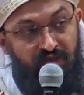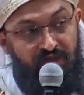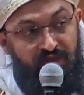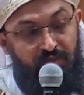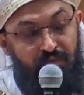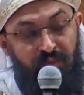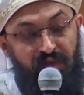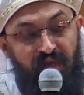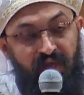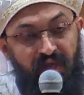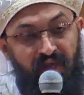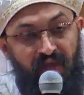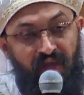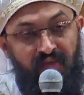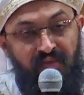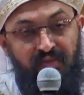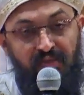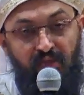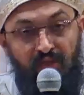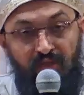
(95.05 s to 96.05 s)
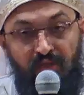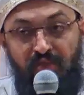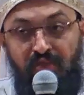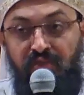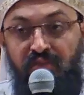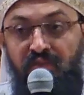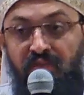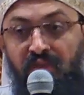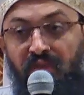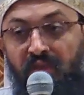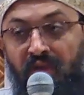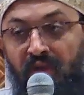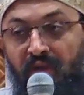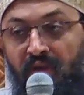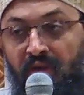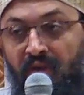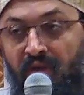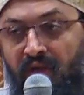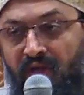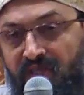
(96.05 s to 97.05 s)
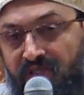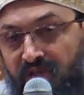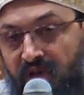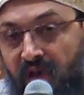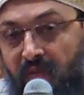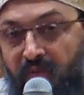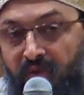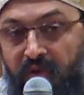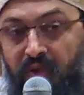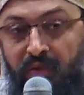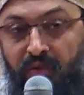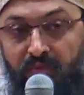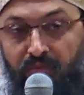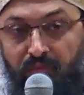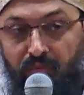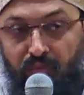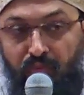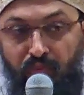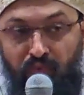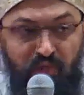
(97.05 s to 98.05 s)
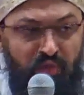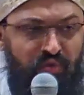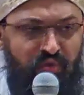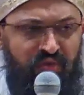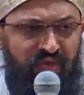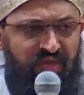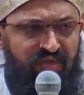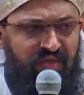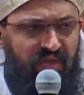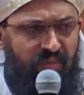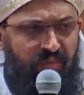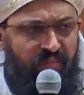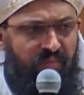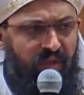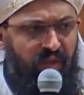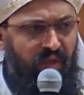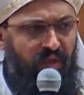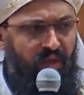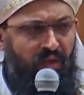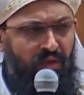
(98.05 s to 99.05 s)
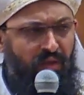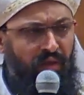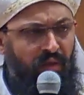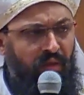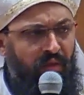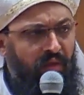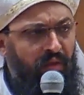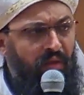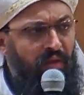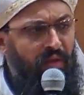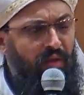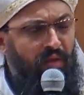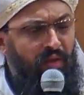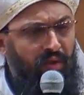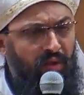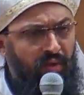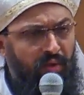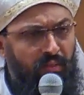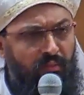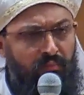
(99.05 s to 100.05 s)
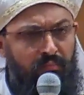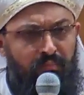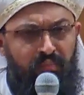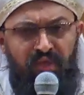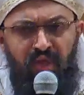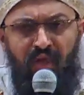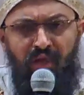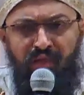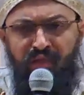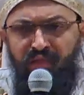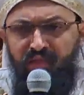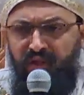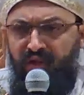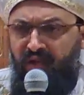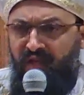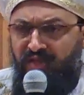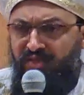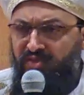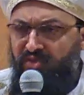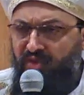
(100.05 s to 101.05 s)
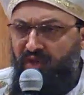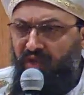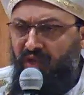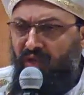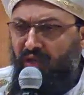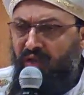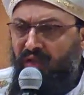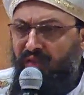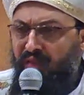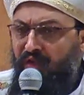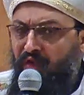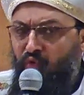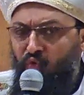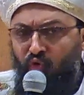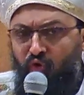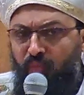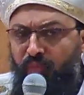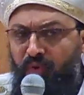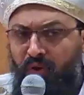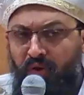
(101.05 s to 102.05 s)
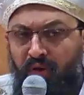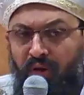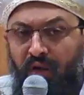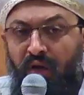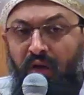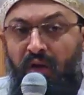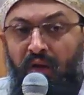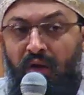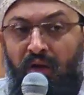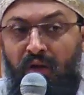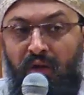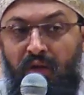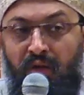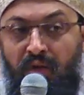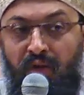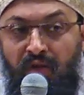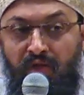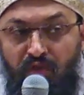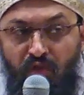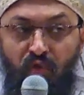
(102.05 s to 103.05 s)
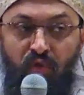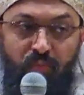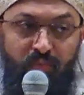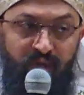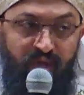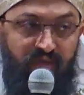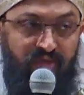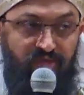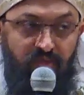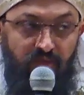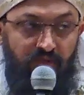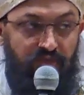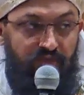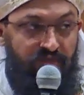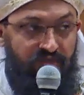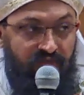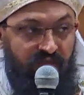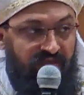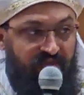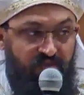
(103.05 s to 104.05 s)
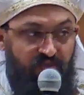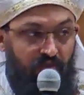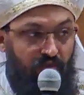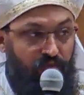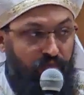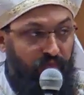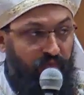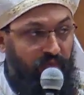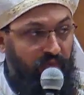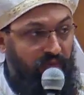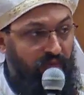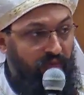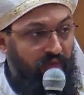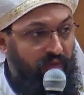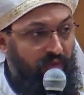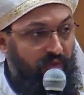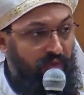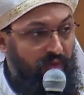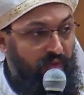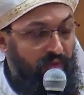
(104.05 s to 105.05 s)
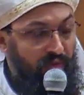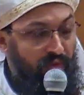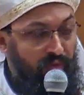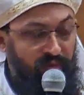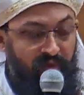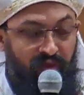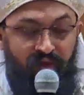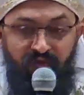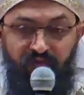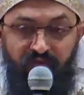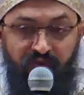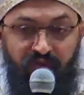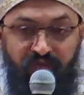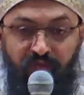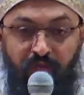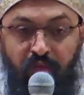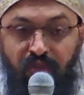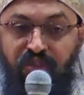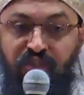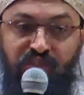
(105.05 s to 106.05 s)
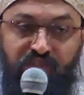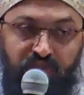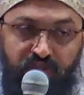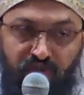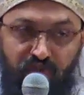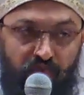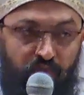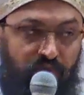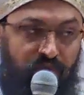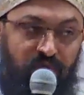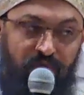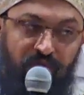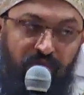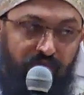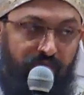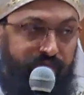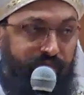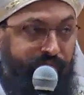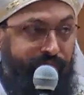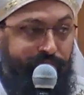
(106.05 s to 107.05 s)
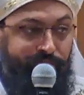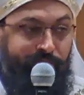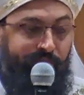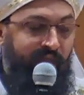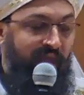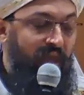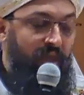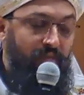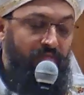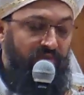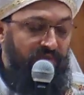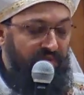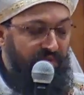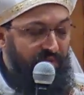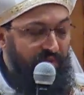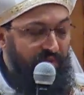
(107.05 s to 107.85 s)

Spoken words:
Being astonished is common. When you see something beyond the natural, the normal, you will be astonished. That's normal. I mean, even if a magician doing games.